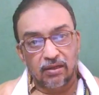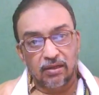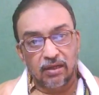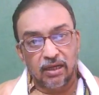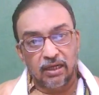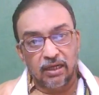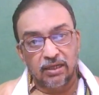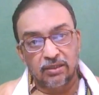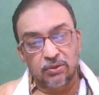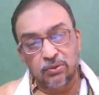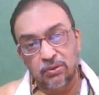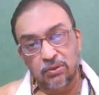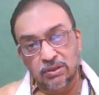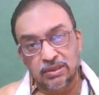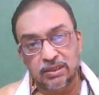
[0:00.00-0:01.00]
And the
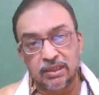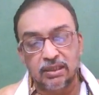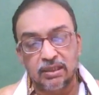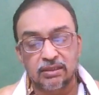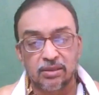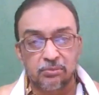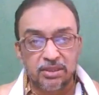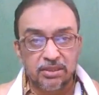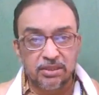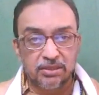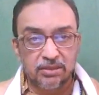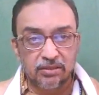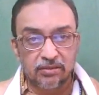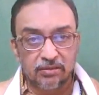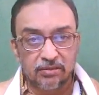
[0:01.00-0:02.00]
court sent a
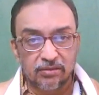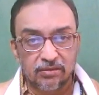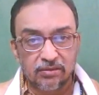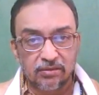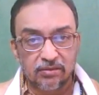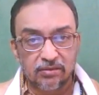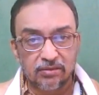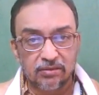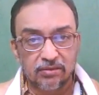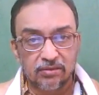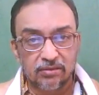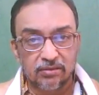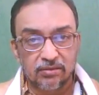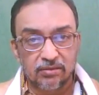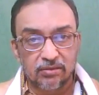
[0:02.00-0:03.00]
summons
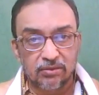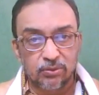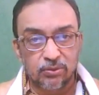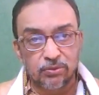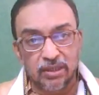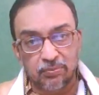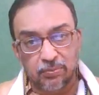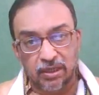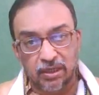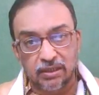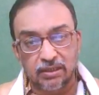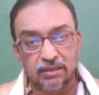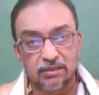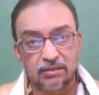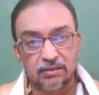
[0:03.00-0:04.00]
to that
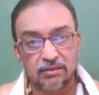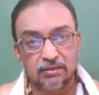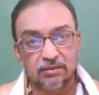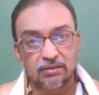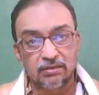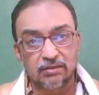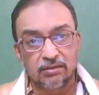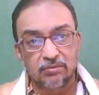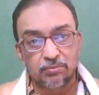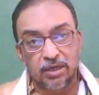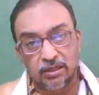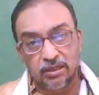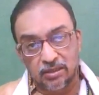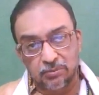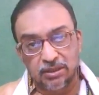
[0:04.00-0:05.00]
party,
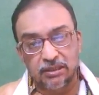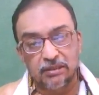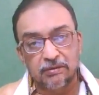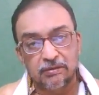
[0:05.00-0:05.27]
party B.